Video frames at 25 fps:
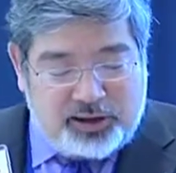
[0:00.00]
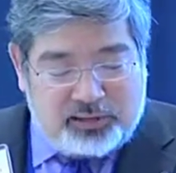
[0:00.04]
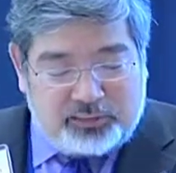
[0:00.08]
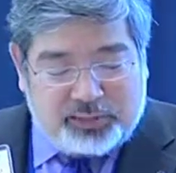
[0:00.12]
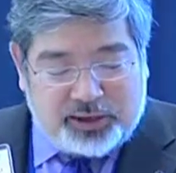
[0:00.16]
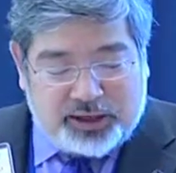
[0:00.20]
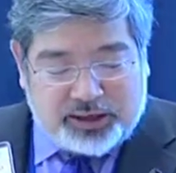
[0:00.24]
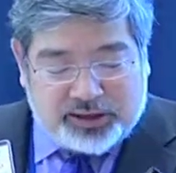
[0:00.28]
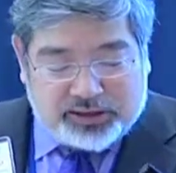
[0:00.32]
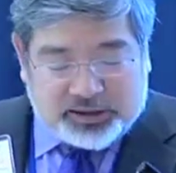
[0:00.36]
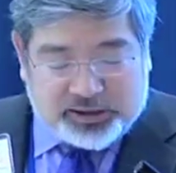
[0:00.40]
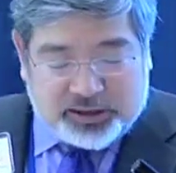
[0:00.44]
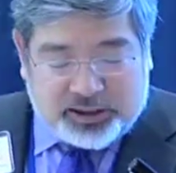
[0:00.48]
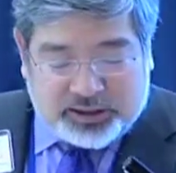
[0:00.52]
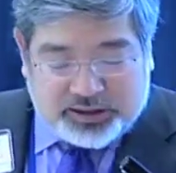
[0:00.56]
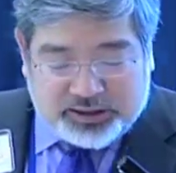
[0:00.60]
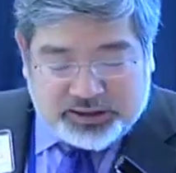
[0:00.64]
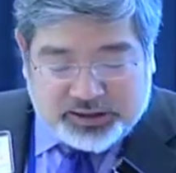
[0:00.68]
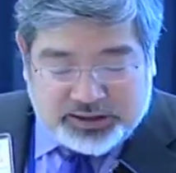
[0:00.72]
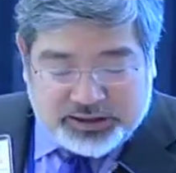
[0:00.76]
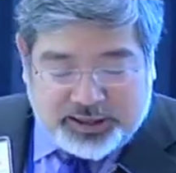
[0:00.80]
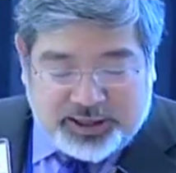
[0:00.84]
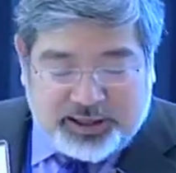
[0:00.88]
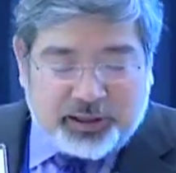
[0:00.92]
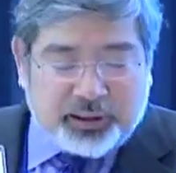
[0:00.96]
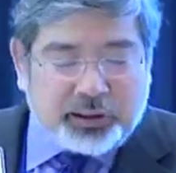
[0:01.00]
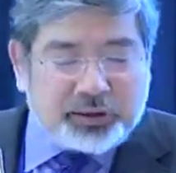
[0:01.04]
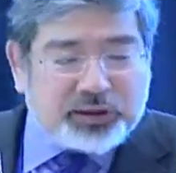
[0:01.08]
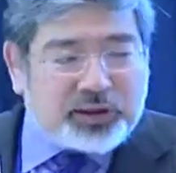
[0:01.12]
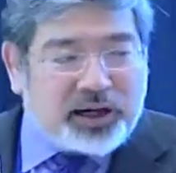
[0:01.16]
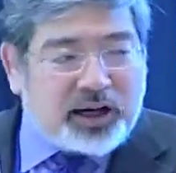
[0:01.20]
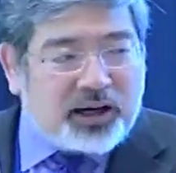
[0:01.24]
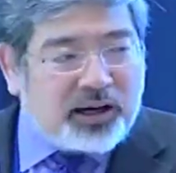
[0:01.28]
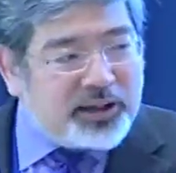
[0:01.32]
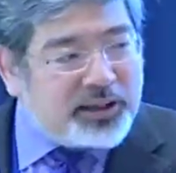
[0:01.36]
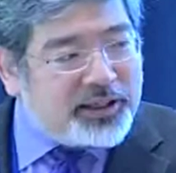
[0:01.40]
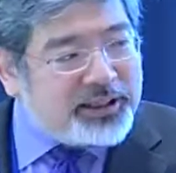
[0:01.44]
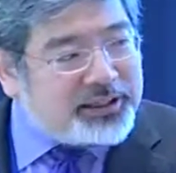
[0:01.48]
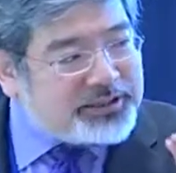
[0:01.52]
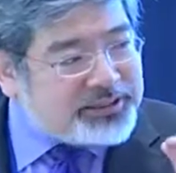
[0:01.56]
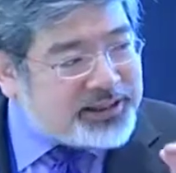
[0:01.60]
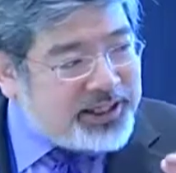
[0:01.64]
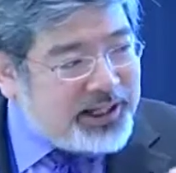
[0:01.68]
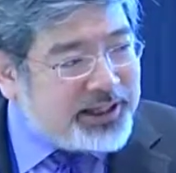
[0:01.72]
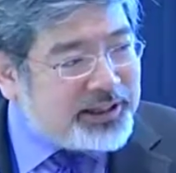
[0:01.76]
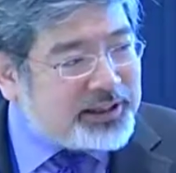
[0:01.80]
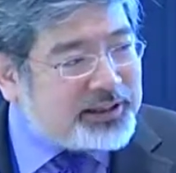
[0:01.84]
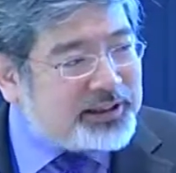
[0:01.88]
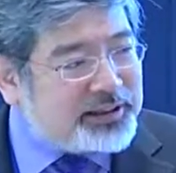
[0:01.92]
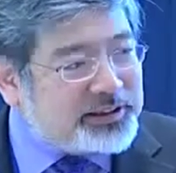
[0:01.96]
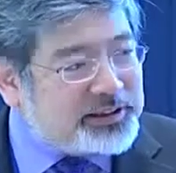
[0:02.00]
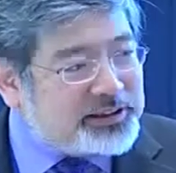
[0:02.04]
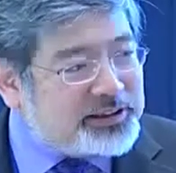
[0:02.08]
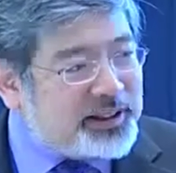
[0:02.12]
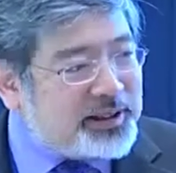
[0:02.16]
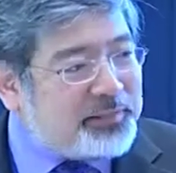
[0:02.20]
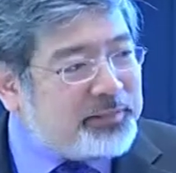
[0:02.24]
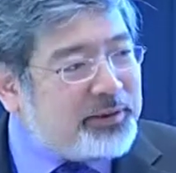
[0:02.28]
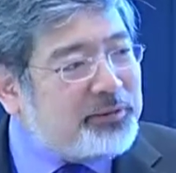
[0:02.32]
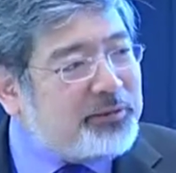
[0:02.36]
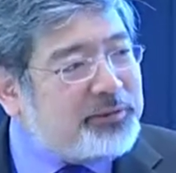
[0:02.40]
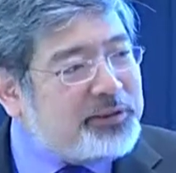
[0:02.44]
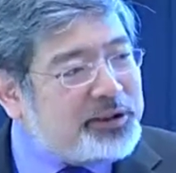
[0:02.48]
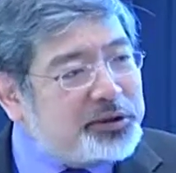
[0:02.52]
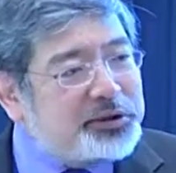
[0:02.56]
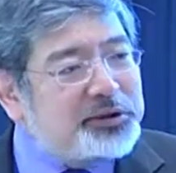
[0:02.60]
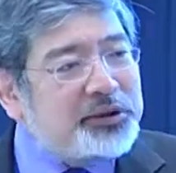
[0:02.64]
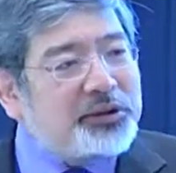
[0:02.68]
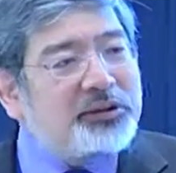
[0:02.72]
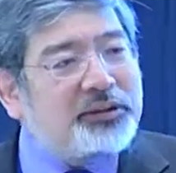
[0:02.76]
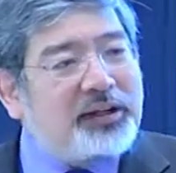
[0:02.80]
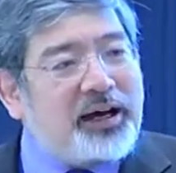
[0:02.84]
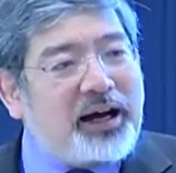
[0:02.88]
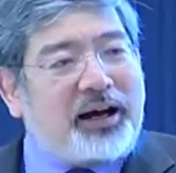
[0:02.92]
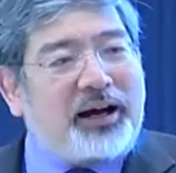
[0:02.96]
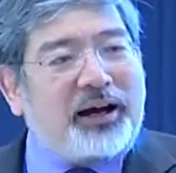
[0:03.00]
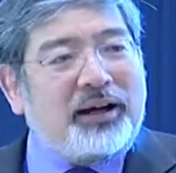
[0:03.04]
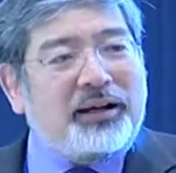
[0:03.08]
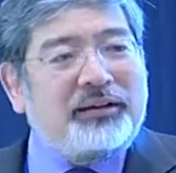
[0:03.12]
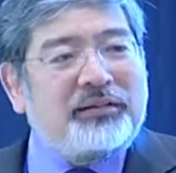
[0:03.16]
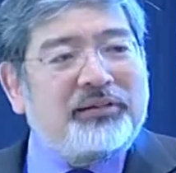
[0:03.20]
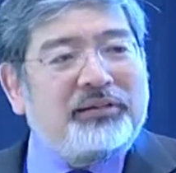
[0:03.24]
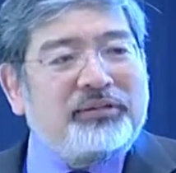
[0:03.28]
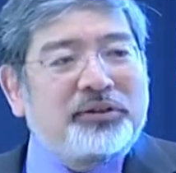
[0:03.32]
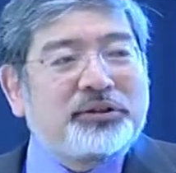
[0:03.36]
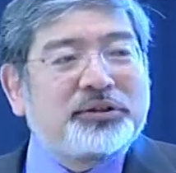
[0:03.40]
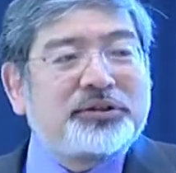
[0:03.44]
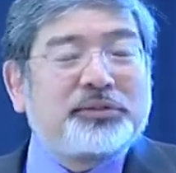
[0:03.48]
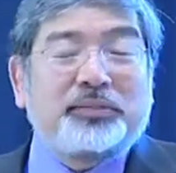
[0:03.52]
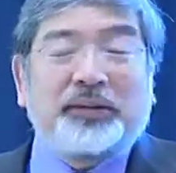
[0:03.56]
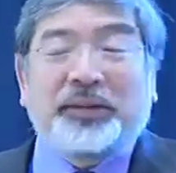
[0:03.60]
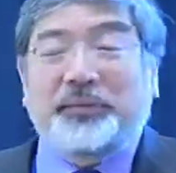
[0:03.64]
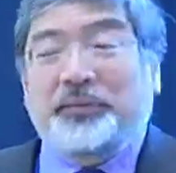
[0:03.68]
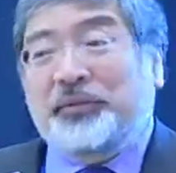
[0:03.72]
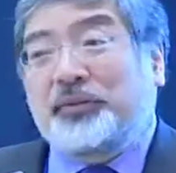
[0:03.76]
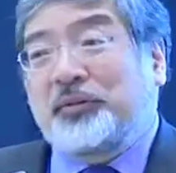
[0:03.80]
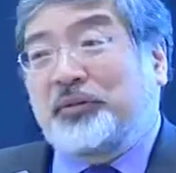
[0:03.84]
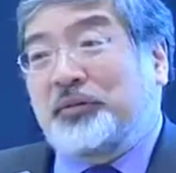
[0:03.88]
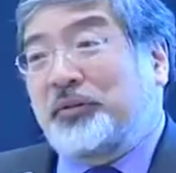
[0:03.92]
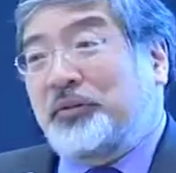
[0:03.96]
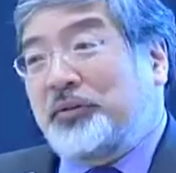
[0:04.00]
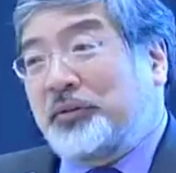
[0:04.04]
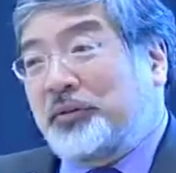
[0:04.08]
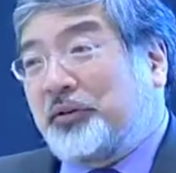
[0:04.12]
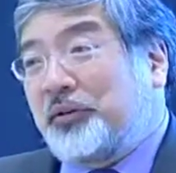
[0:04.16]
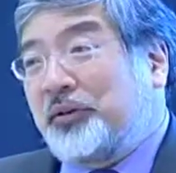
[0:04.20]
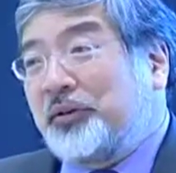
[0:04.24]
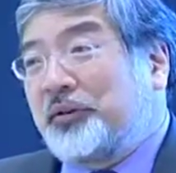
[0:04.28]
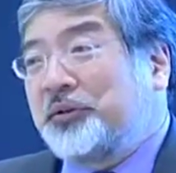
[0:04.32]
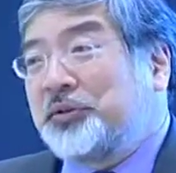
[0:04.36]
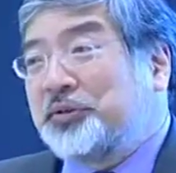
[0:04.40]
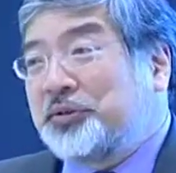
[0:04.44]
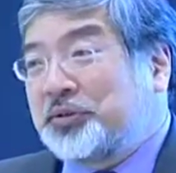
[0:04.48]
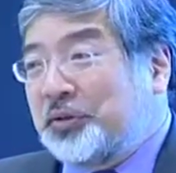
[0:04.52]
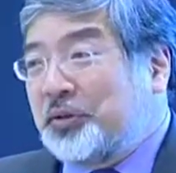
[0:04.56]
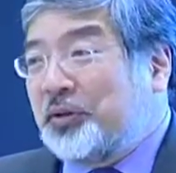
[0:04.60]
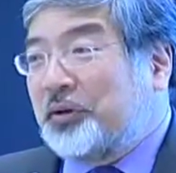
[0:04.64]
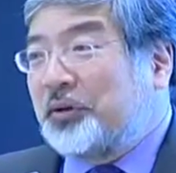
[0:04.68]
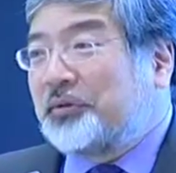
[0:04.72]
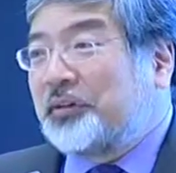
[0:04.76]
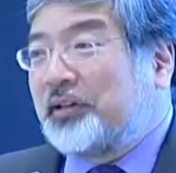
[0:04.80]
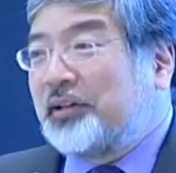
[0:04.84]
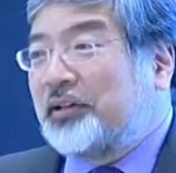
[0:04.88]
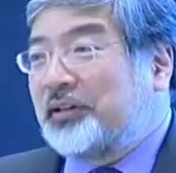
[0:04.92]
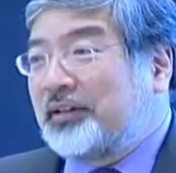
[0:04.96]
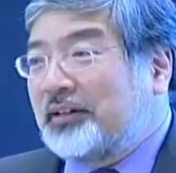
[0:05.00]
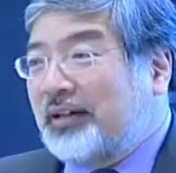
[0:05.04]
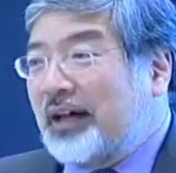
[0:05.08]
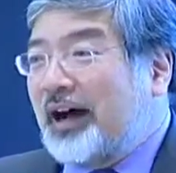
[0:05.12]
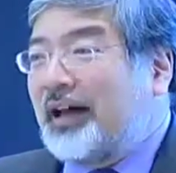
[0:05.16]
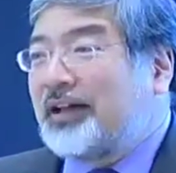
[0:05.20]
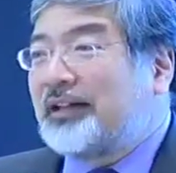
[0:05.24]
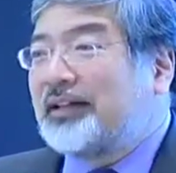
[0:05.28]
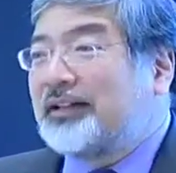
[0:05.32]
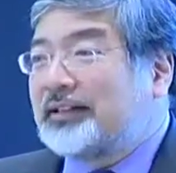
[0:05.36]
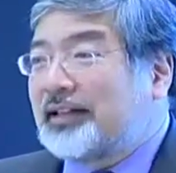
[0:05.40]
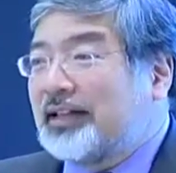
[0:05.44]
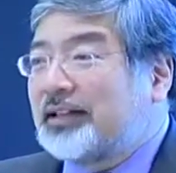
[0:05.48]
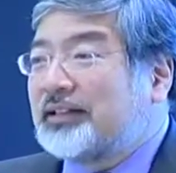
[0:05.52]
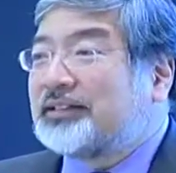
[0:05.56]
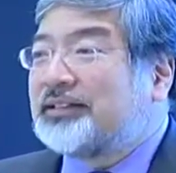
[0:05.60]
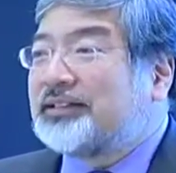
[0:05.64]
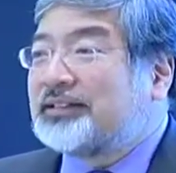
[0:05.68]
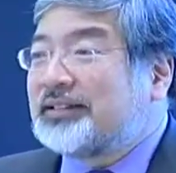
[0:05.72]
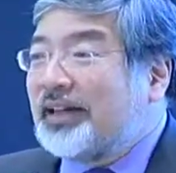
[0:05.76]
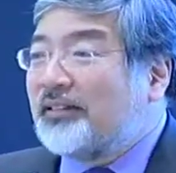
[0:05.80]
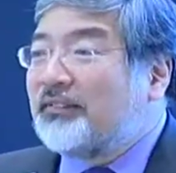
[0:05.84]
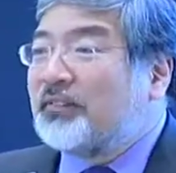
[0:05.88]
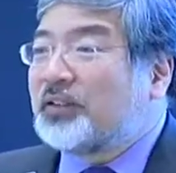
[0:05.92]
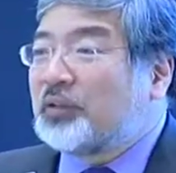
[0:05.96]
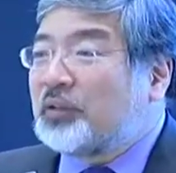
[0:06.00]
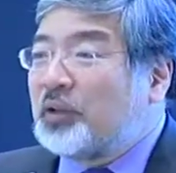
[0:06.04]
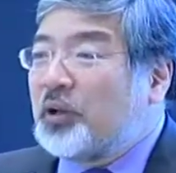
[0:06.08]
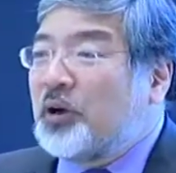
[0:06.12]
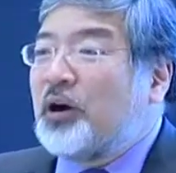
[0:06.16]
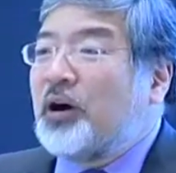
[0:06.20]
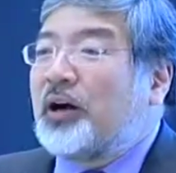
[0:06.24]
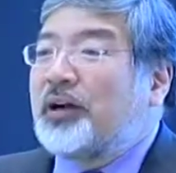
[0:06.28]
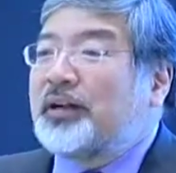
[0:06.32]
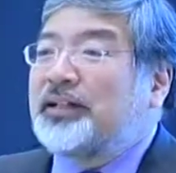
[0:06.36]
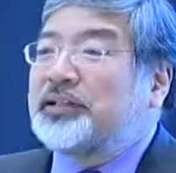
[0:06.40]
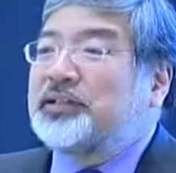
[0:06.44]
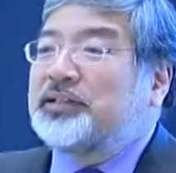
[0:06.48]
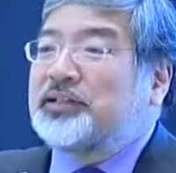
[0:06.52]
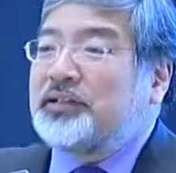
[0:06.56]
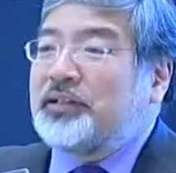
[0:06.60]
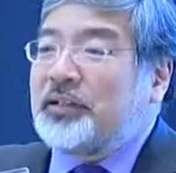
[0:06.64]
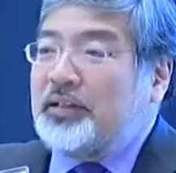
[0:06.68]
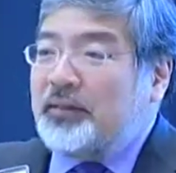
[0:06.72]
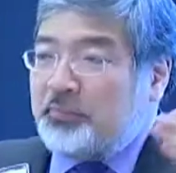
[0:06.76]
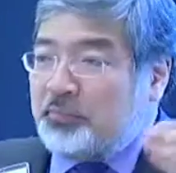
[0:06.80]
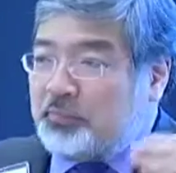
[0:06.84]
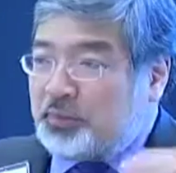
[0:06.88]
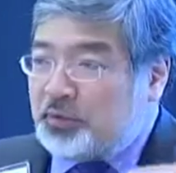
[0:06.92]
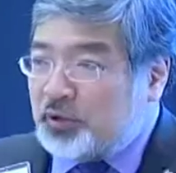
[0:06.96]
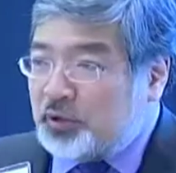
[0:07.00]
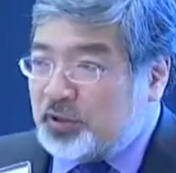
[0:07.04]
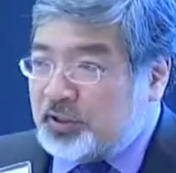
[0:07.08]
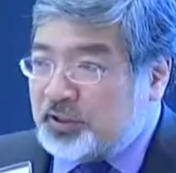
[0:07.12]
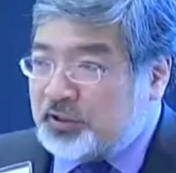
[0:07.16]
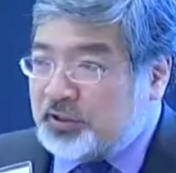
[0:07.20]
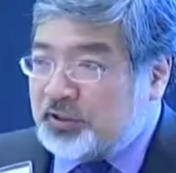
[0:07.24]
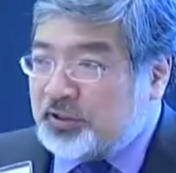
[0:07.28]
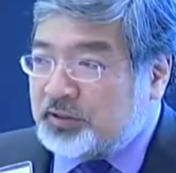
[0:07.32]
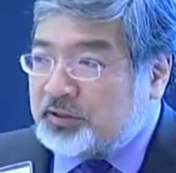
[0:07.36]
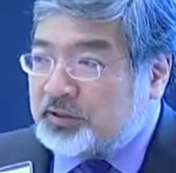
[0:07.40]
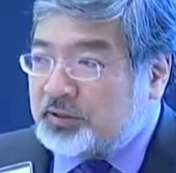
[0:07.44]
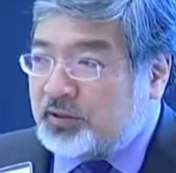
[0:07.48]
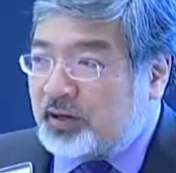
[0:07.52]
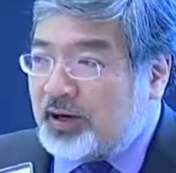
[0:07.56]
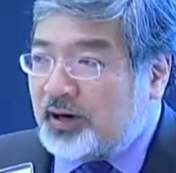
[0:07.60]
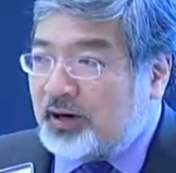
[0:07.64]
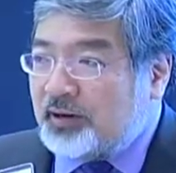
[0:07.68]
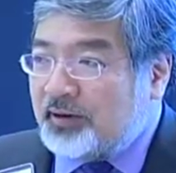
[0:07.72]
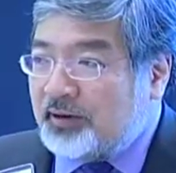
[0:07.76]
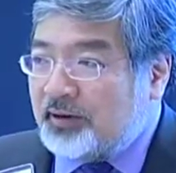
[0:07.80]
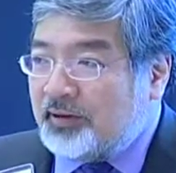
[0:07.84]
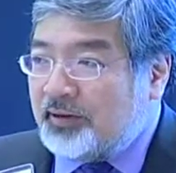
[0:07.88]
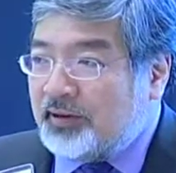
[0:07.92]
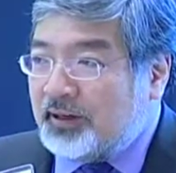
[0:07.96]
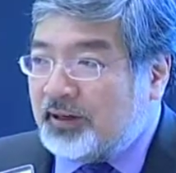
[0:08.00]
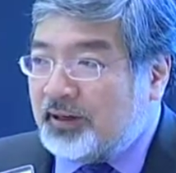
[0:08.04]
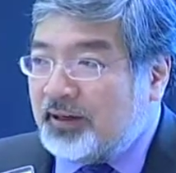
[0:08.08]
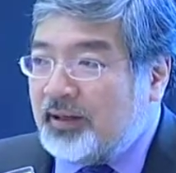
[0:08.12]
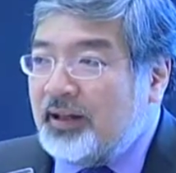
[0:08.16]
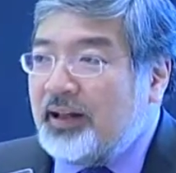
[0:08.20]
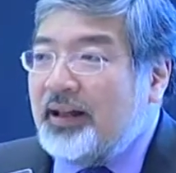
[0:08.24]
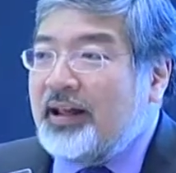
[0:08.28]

But the standards aren't exactly the same. And we use a lot of, those people who are lawyers know that a lot of Title VII law gets imported into our area.